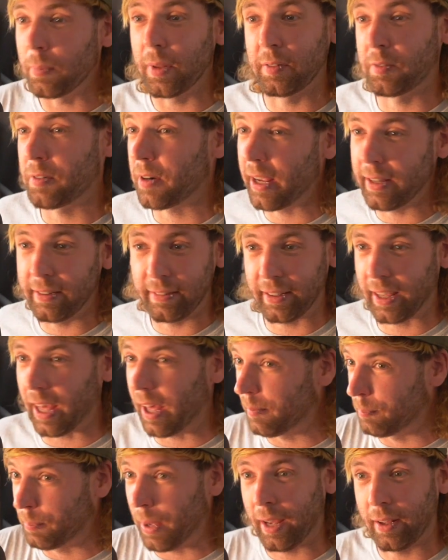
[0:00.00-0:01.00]
The train to
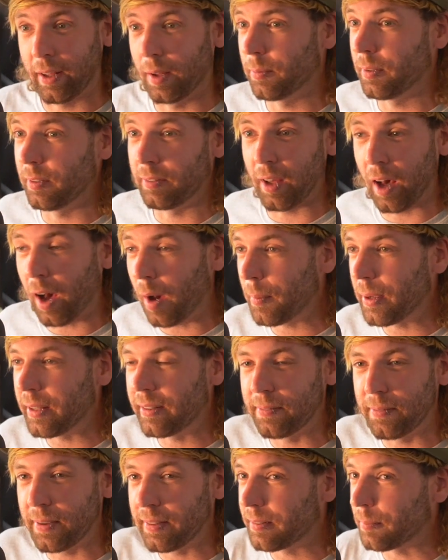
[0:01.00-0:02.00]
get back up to Derby
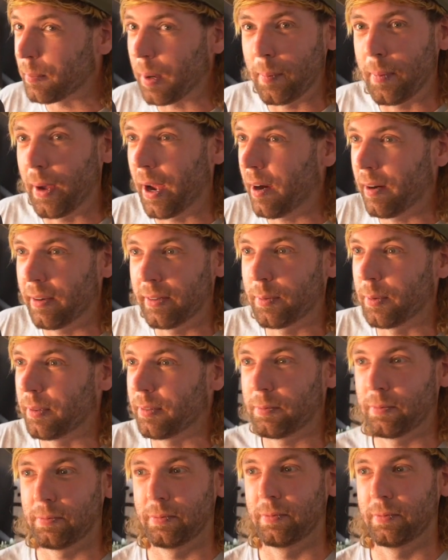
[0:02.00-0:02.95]
to visit my parents was